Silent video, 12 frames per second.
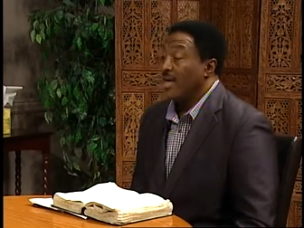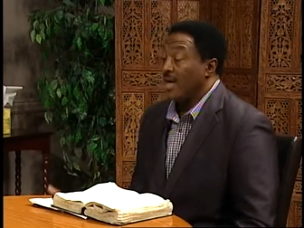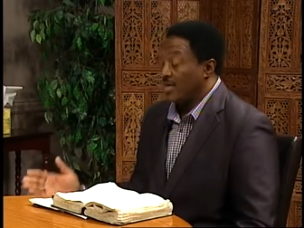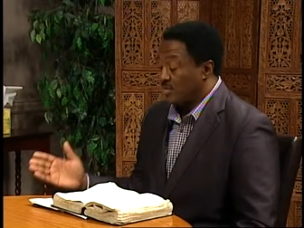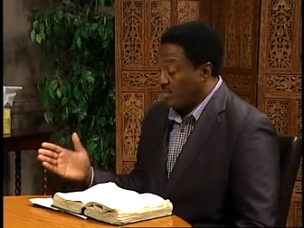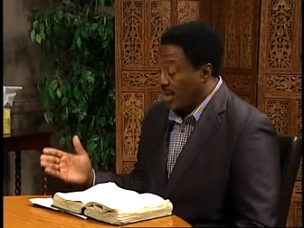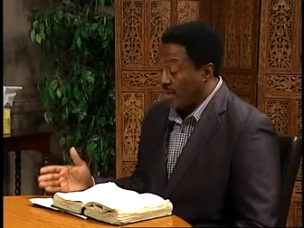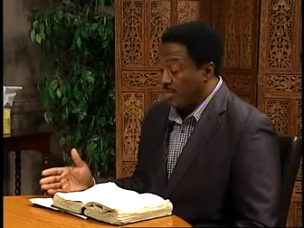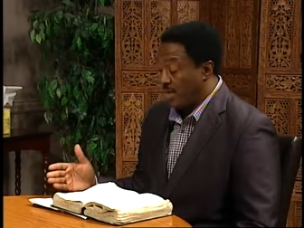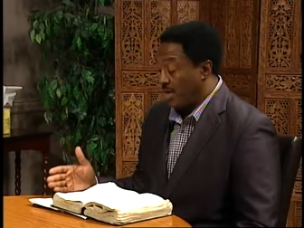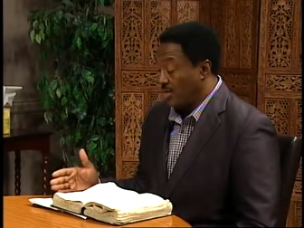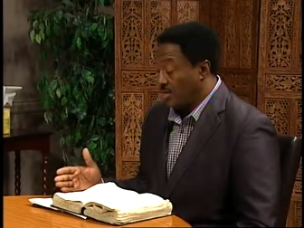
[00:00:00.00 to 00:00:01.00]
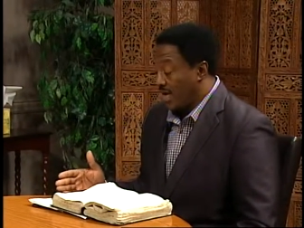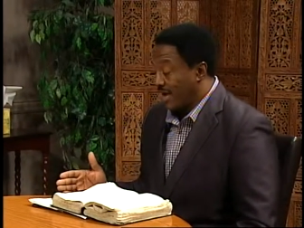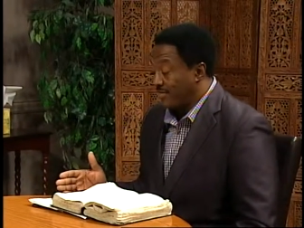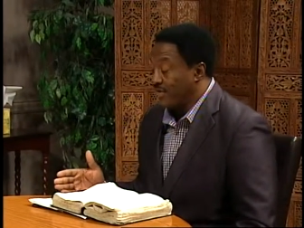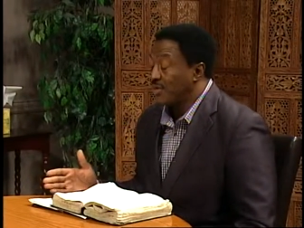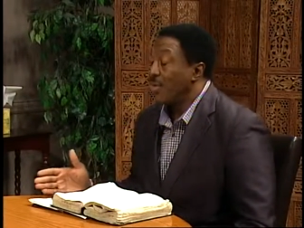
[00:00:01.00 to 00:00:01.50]
It's probably because we
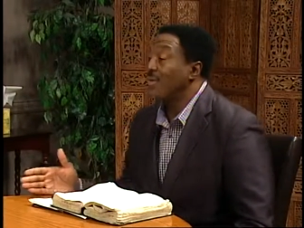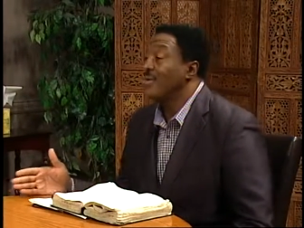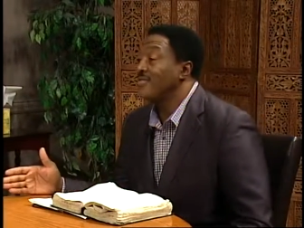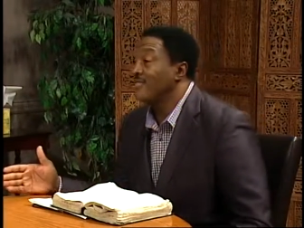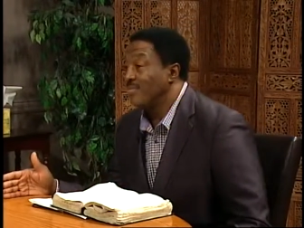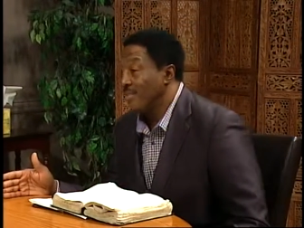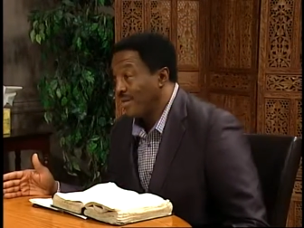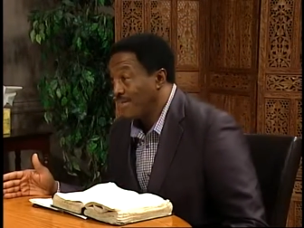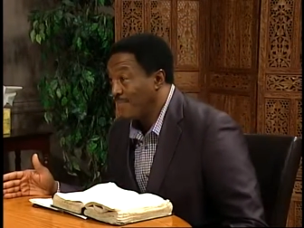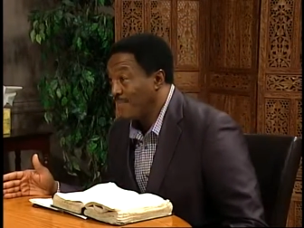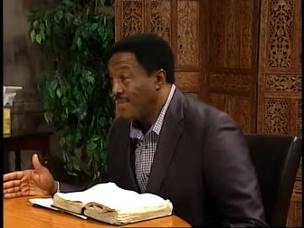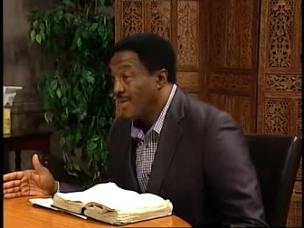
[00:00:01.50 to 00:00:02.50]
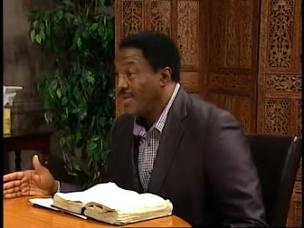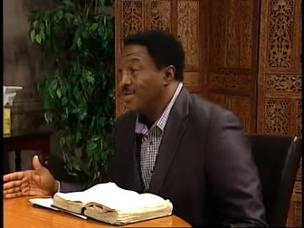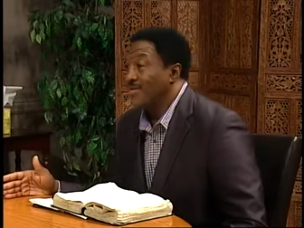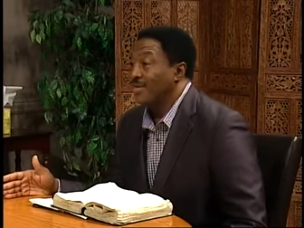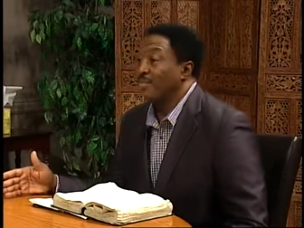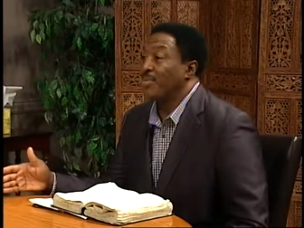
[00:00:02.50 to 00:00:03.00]
haven't totally submitted
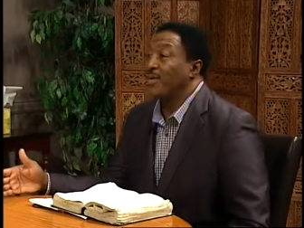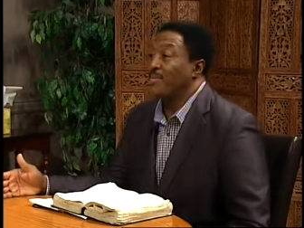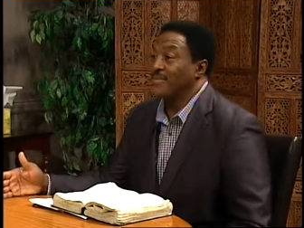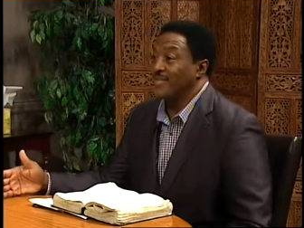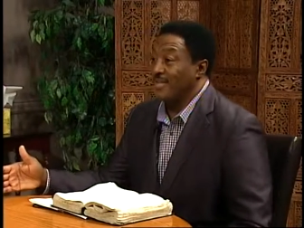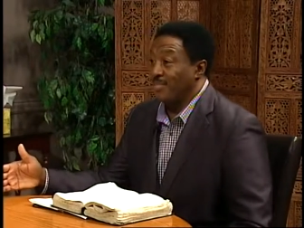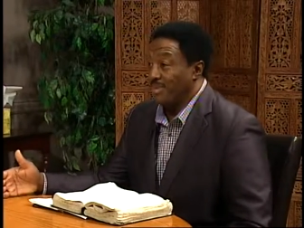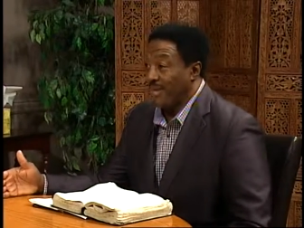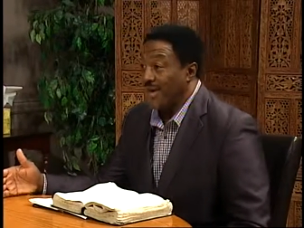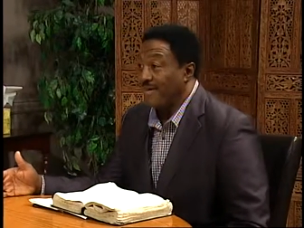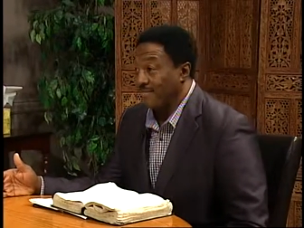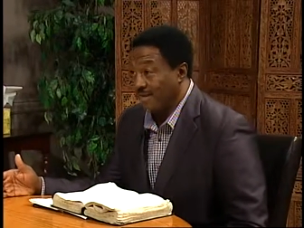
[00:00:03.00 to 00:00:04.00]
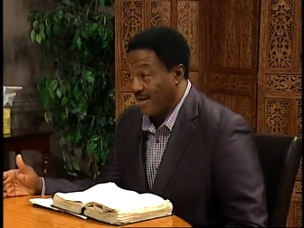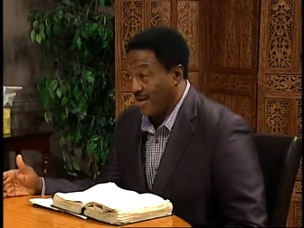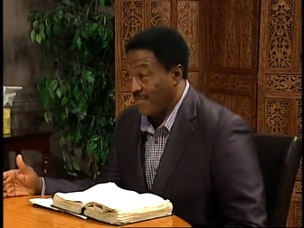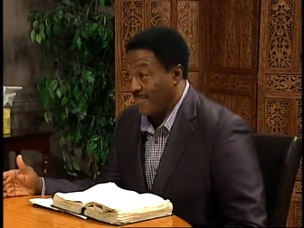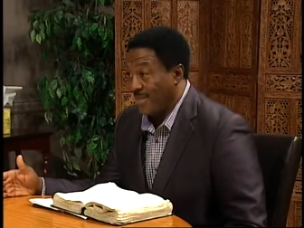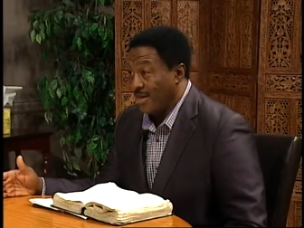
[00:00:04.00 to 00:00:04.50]
to the purpose and the plan of God.